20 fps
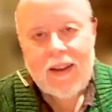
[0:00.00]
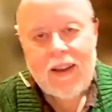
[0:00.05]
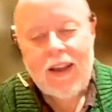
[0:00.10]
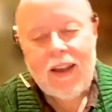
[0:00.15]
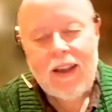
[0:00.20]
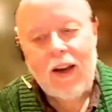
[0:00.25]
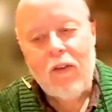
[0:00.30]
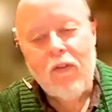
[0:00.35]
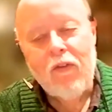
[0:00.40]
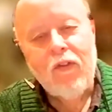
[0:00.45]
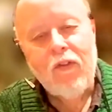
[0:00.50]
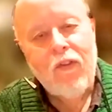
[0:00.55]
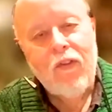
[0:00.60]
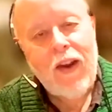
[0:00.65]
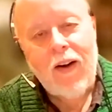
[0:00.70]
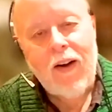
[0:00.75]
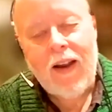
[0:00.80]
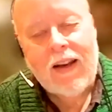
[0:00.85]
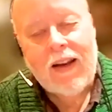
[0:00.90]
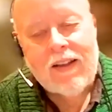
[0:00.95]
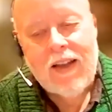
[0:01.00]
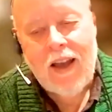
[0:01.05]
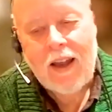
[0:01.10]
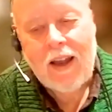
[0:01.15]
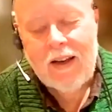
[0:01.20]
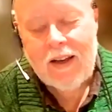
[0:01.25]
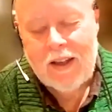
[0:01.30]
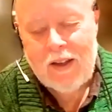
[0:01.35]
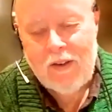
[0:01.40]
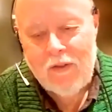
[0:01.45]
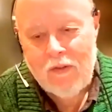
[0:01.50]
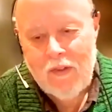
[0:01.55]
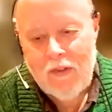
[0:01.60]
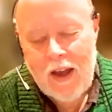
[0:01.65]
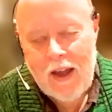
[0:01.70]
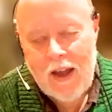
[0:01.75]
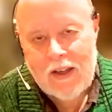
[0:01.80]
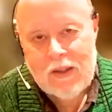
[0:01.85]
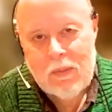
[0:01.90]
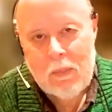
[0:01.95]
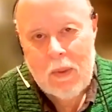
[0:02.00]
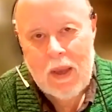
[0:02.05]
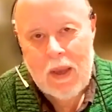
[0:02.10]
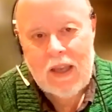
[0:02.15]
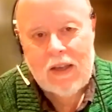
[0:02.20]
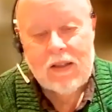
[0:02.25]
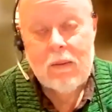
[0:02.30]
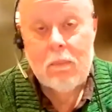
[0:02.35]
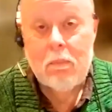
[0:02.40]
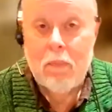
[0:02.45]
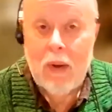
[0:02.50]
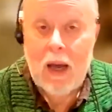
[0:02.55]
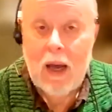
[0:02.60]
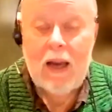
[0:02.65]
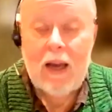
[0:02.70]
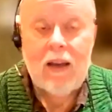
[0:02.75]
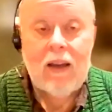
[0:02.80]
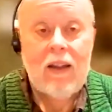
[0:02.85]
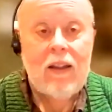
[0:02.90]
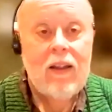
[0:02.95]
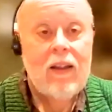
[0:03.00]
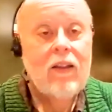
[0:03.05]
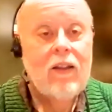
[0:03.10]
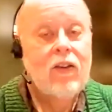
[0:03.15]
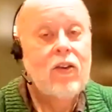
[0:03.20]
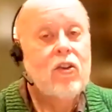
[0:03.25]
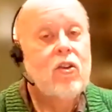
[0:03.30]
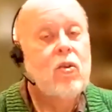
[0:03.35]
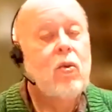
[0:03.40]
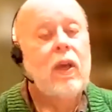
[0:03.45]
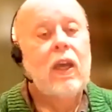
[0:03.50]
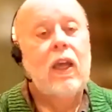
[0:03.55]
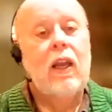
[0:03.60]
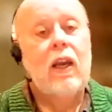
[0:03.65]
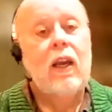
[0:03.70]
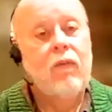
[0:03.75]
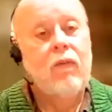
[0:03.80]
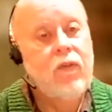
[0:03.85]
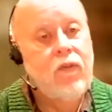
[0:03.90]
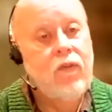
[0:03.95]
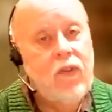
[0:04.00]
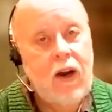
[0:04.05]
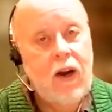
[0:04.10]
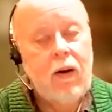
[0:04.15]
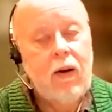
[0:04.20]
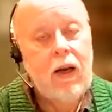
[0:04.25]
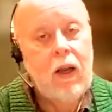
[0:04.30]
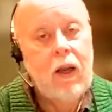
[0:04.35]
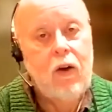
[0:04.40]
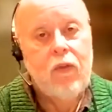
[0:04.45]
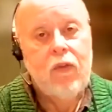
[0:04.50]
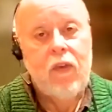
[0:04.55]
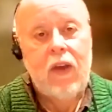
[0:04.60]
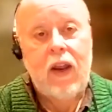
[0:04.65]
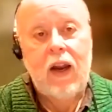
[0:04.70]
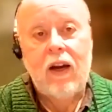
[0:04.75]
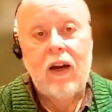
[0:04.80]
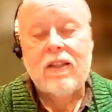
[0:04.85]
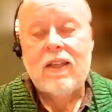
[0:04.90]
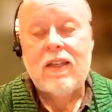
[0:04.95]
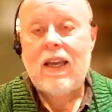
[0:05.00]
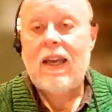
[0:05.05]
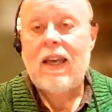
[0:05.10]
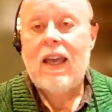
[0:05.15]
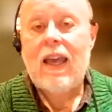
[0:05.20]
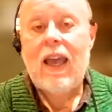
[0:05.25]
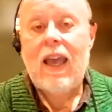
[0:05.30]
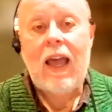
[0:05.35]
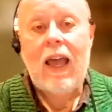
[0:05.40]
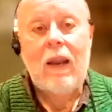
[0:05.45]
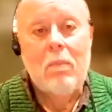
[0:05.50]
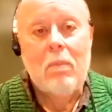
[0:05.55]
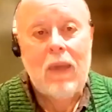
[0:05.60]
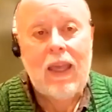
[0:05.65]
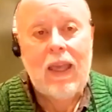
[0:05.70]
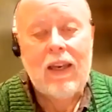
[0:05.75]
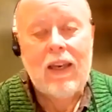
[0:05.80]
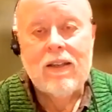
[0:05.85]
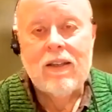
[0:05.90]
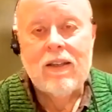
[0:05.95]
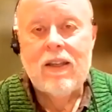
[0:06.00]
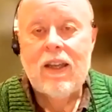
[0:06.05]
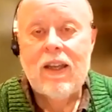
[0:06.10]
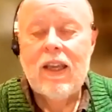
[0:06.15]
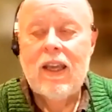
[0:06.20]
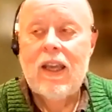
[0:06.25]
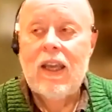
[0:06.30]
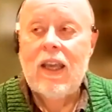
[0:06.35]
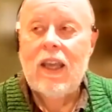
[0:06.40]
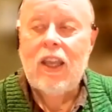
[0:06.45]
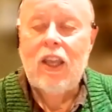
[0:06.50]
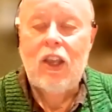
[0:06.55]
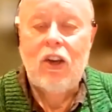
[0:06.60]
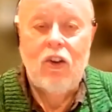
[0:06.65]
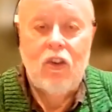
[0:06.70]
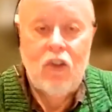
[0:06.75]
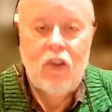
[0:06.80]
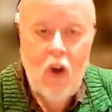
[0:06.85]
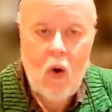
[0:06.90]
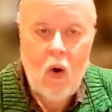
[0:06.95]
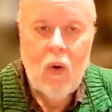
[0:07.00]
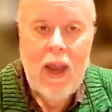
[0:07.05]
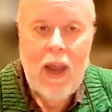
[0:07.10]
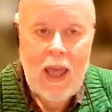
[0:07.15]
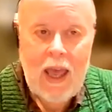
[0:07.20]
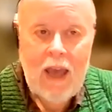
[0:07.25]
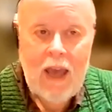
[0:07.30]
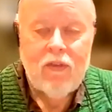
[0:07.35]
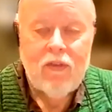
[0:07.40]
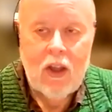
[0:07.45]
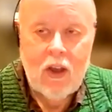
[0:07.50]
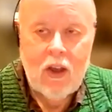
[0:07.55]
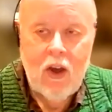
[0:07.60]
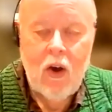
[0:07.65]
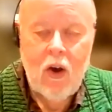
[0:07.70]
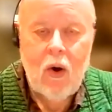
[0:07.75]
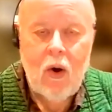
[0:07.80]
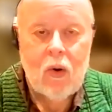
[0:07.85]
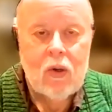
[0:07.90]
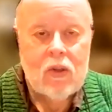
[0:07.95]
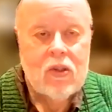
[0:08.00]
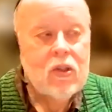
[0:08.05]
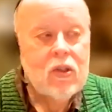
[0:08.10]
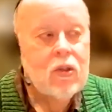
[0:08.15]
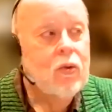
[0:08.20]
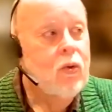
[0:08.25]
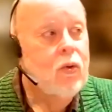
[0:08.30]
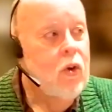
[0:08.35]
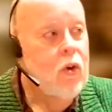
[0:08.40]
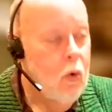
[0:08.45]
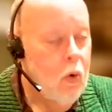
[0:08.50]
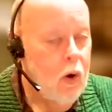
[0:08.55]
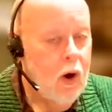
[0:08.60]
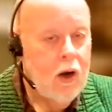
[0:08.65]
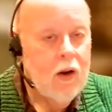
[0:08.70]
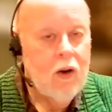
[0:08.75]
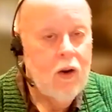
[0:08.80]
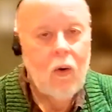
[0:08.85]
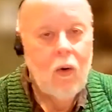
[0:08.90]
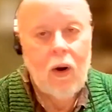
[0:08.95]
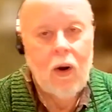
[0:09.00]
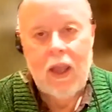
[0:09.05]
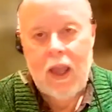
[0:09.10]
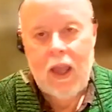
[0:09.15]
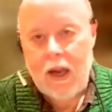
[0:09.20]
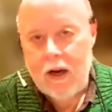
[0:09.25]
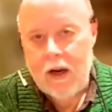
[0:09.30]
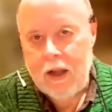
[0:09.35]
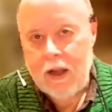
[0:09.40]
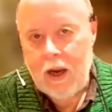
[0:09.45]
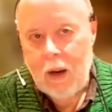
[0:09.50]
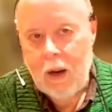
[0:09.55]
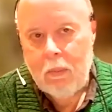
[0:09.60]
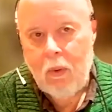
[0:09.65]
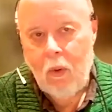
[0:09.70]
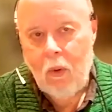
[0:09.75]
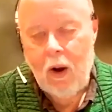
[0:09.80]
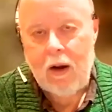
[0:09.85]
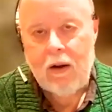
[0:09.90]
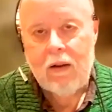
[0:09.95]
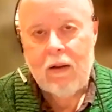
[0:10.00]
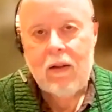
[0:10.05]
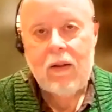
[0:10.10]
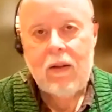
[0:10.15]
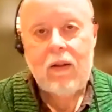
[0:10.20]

in a very tightly confined space, but they're doing it at very low fares. And it means you don't have to go to Newark or Kennedy Airport.